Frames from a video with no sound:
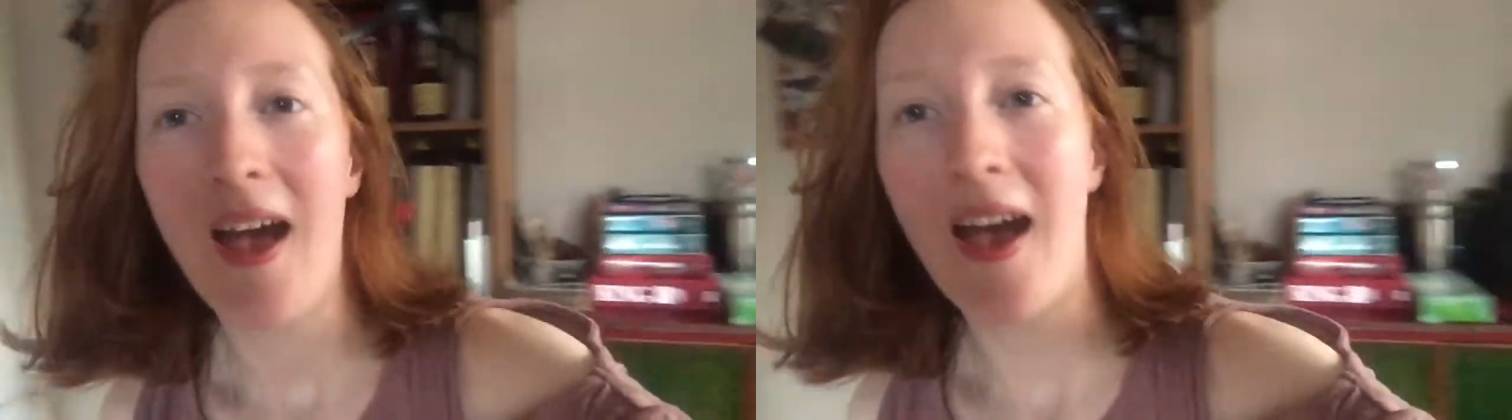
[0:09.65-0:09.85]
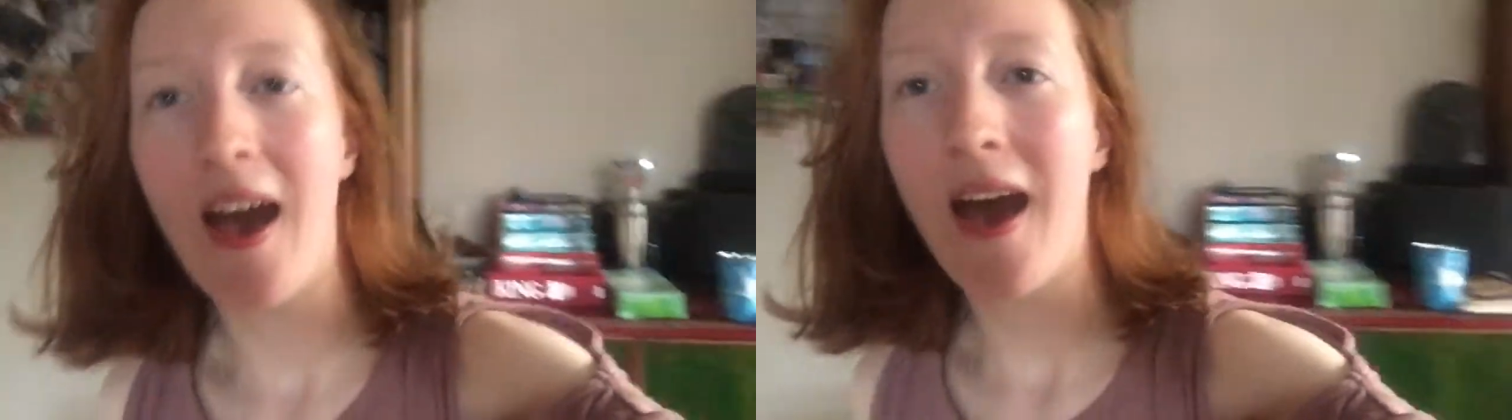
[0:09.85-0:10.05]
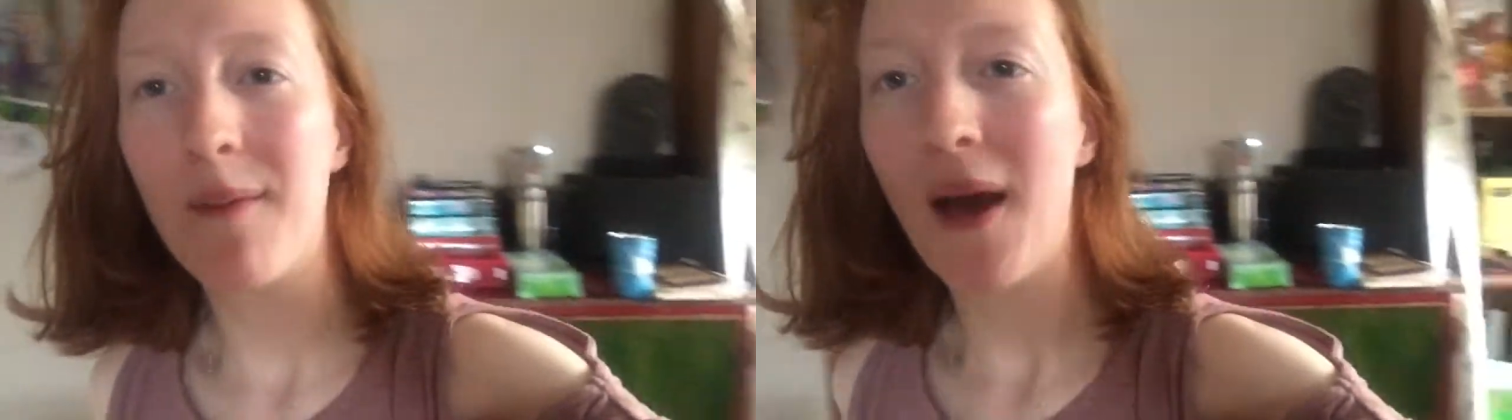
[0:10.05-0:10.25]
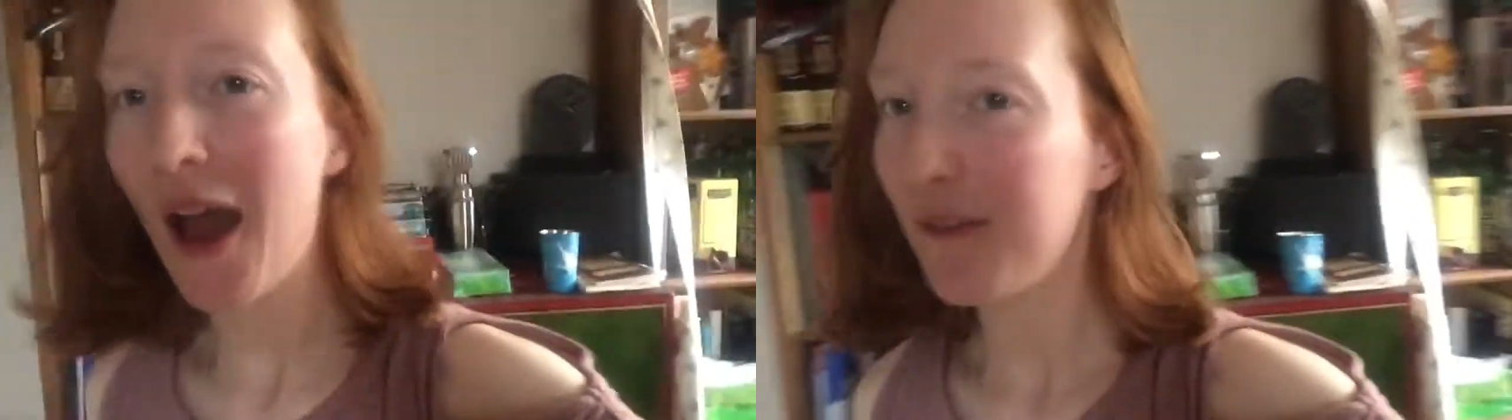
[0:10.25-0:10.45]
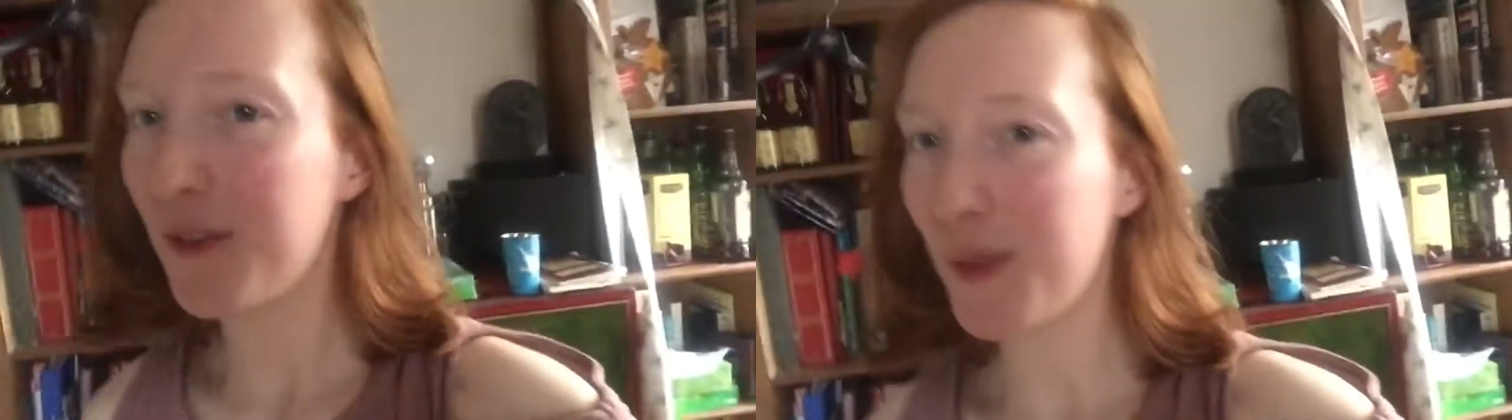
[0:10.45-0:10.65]

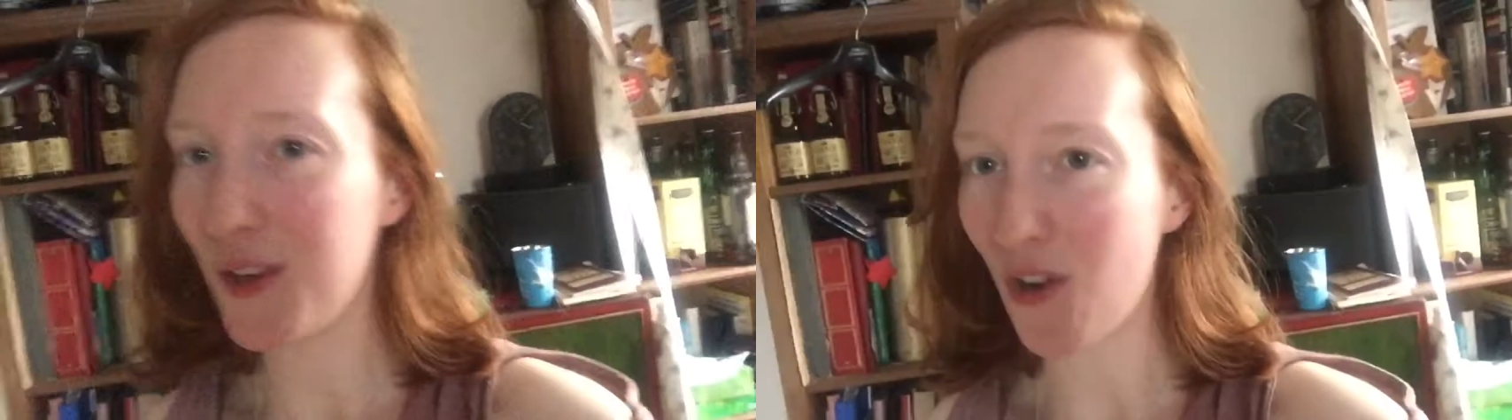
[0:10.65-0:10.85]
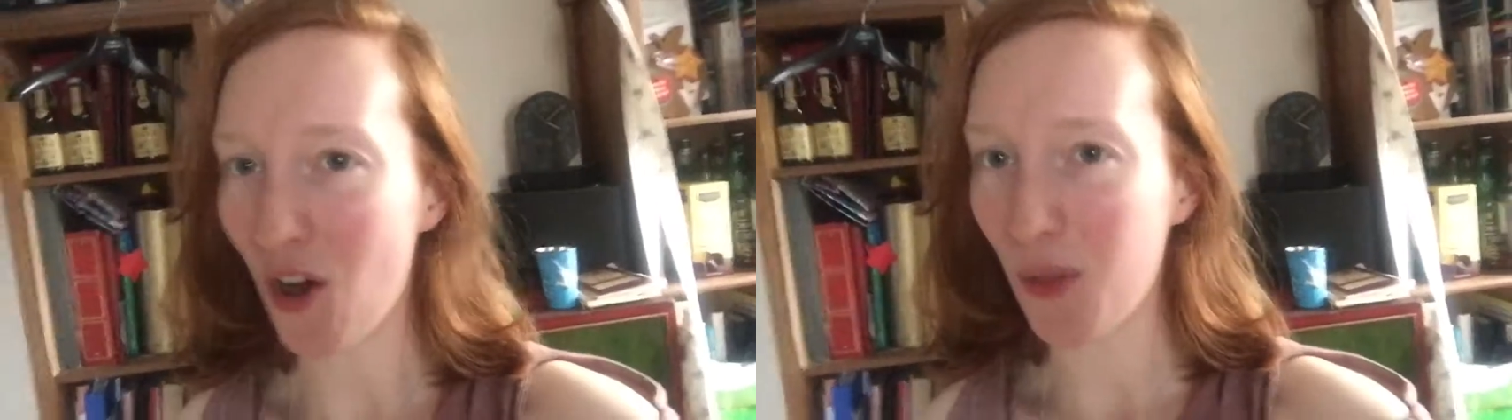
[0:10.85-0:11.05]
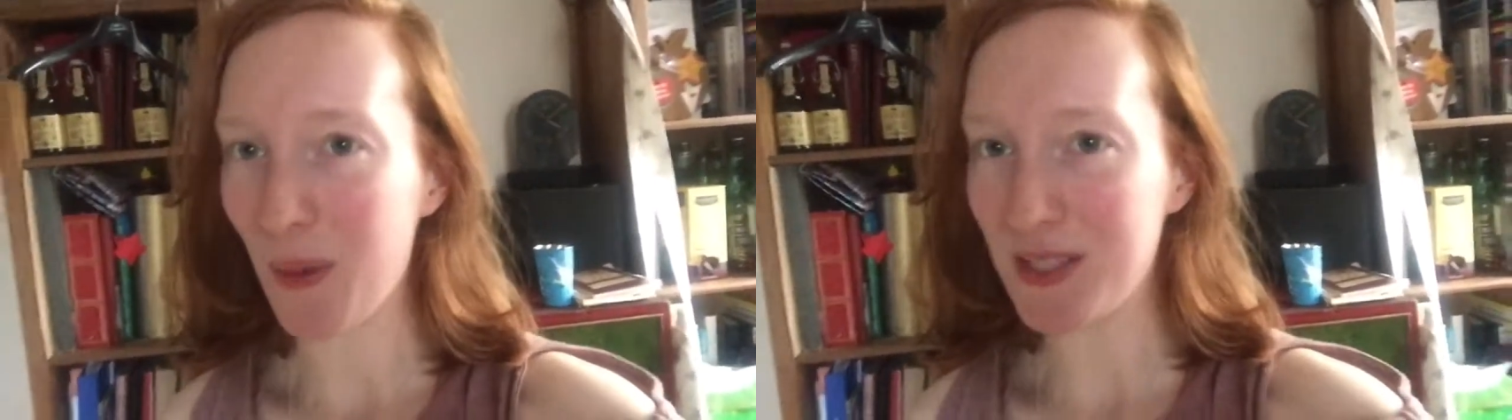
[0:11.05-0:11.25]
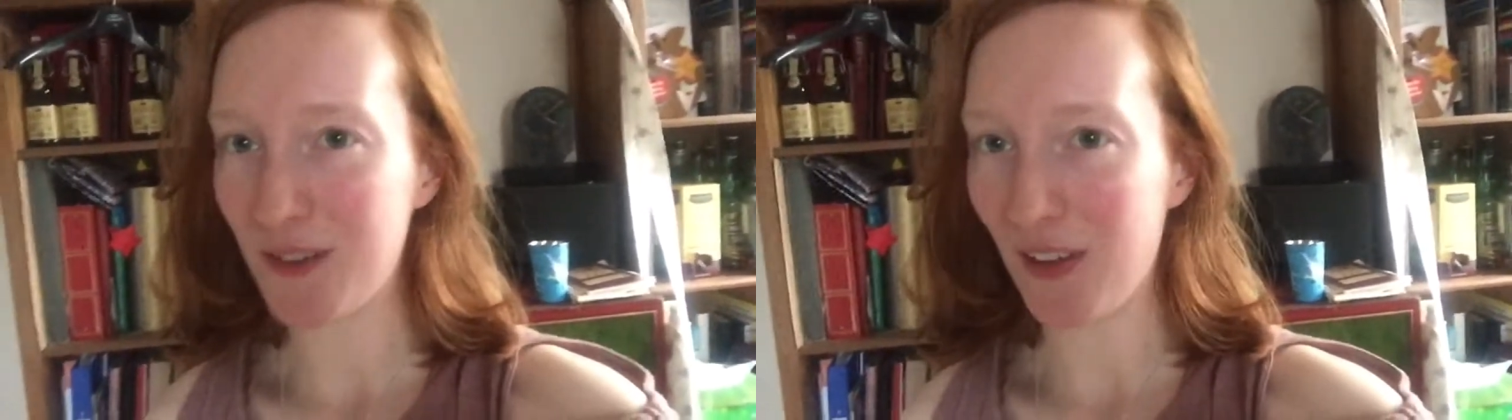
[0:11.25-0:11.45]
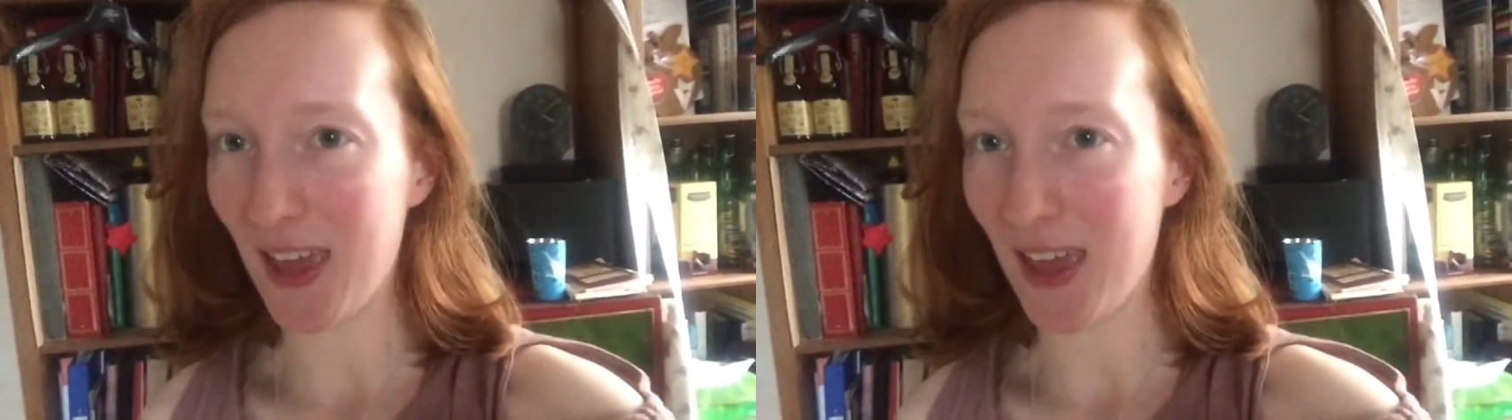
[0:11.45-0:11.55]
I'm from the northwest of